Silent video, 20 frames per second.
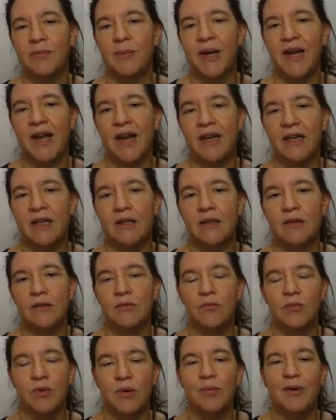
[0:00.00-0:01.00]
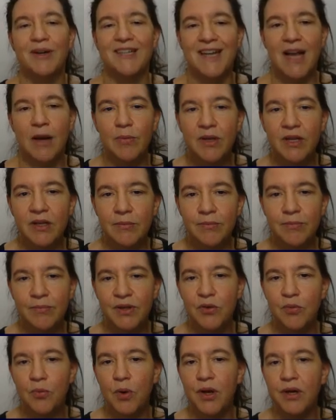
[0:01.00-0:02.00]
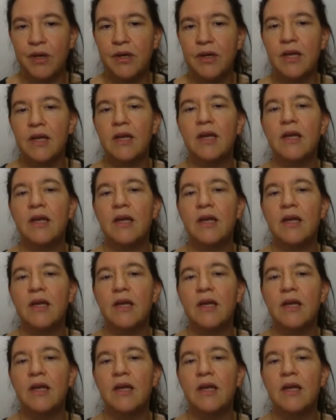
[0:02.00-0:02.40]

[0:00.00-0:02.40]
by adding or by doubling P1